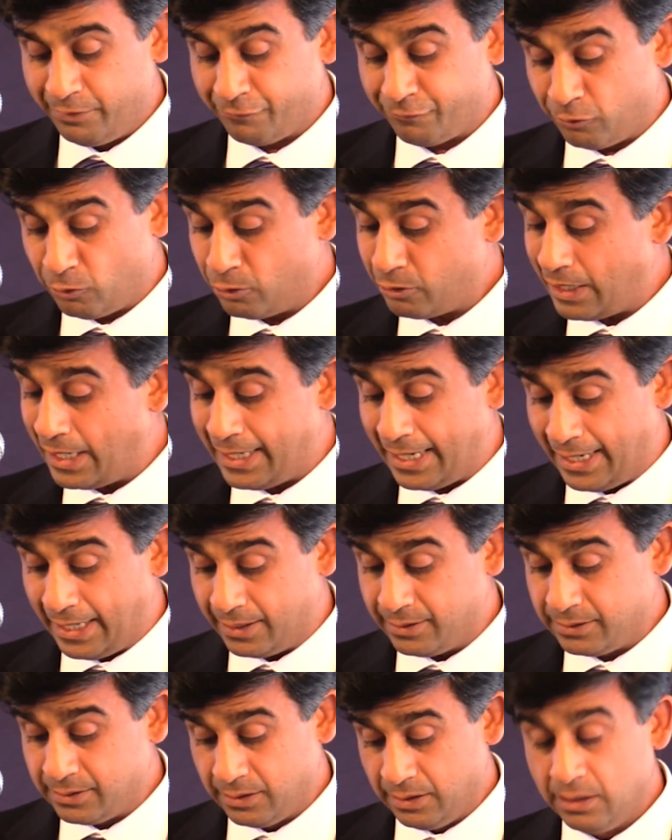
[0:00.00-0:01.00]
Before I
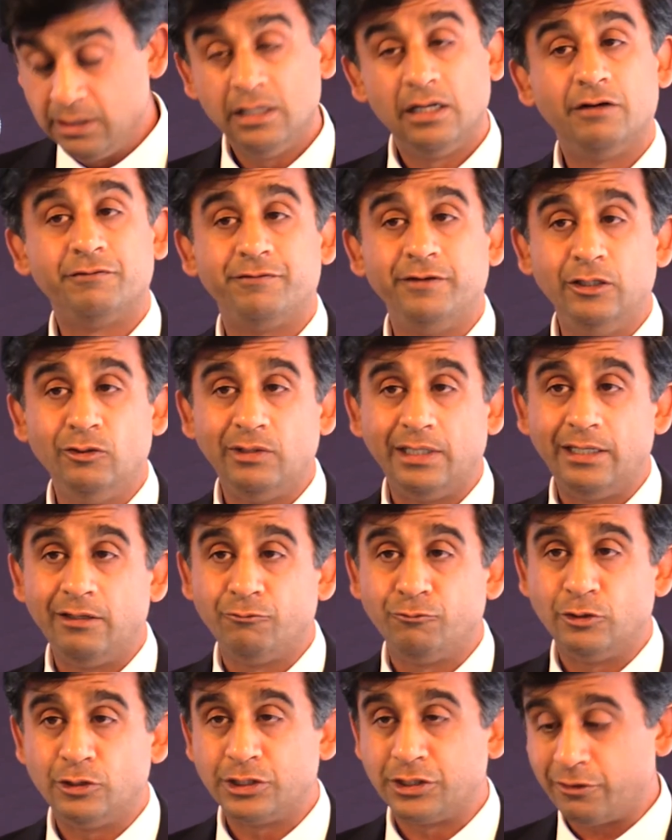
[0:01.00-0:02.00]
end, a few
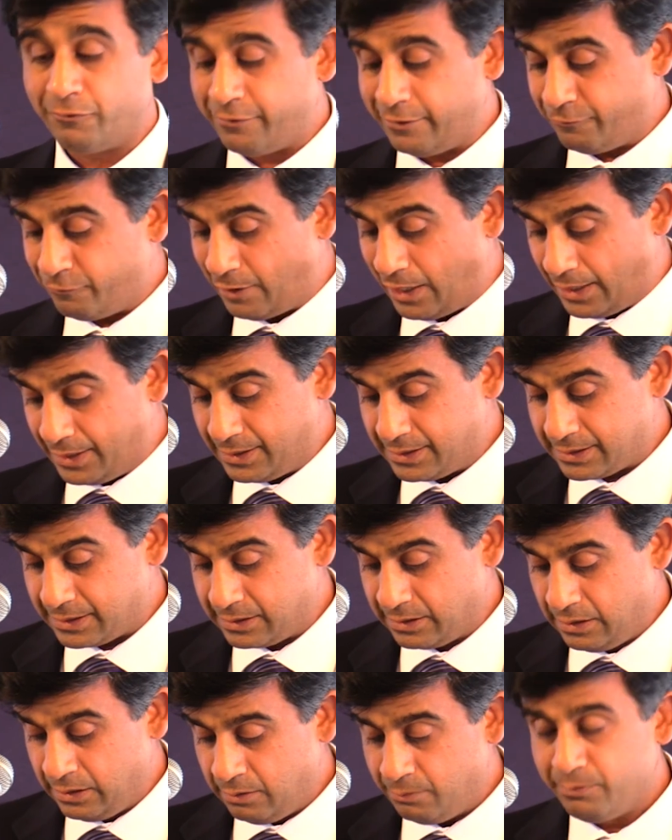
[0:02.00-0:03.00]
little words of
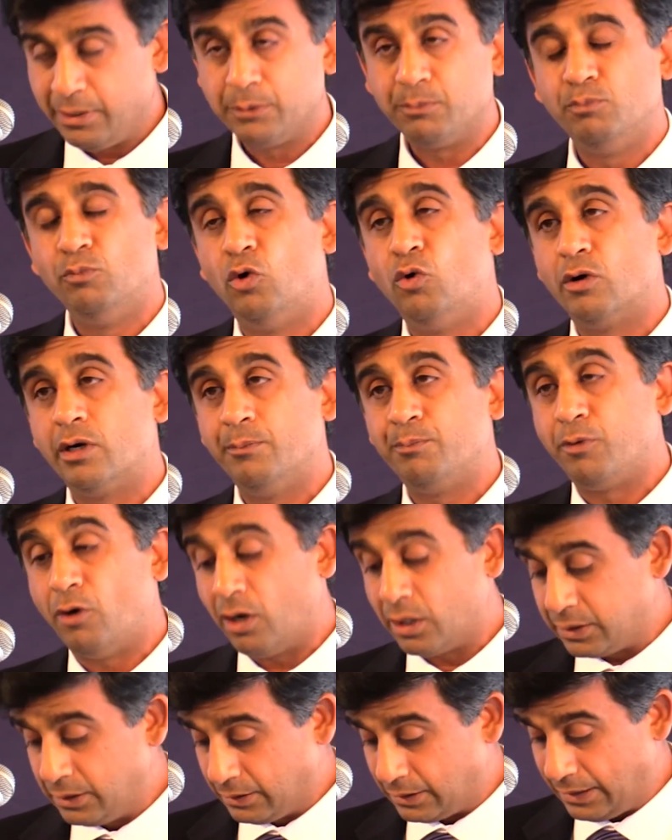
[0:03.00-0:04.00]
advice, but more
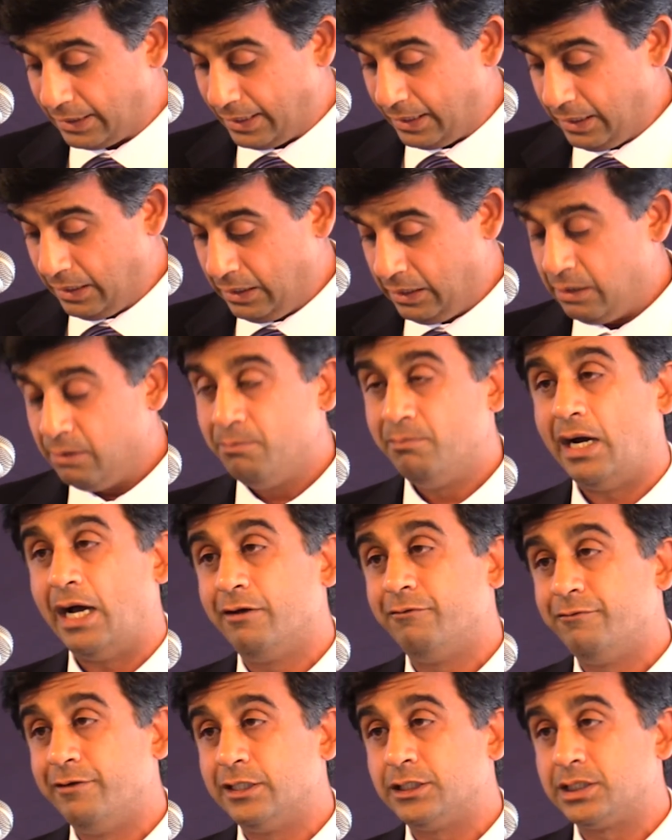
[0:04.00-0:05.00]
importantly,
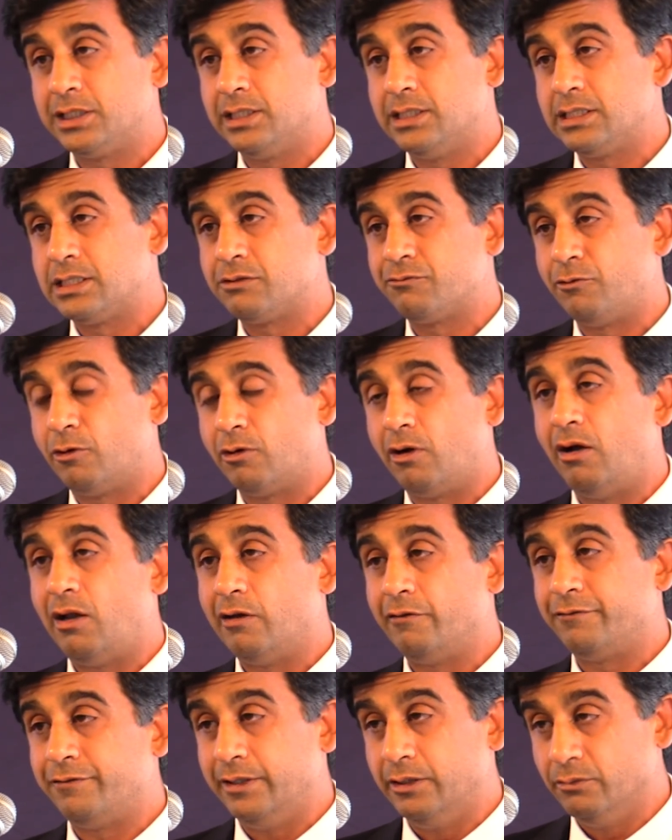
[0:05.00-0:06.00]
my wishes for
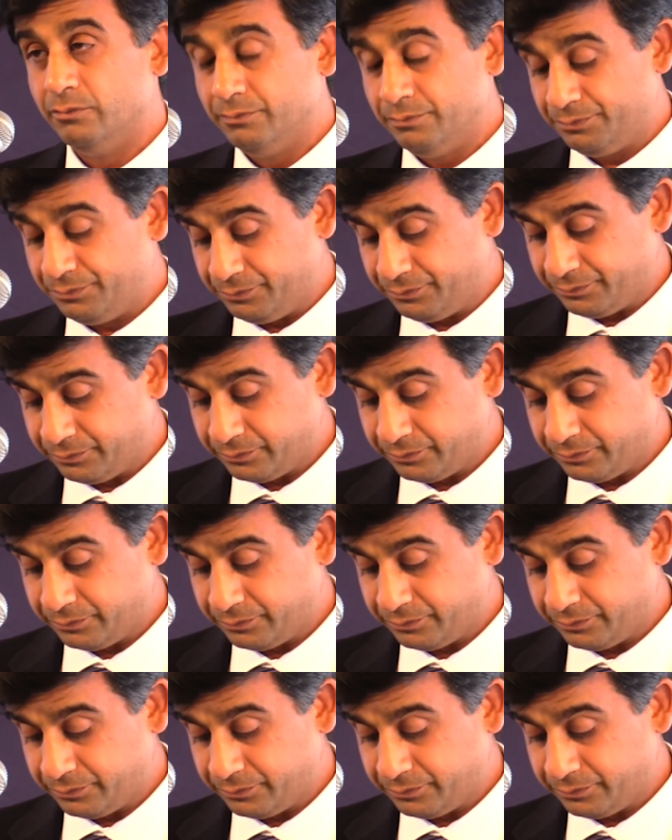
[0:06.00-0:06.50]
all of you.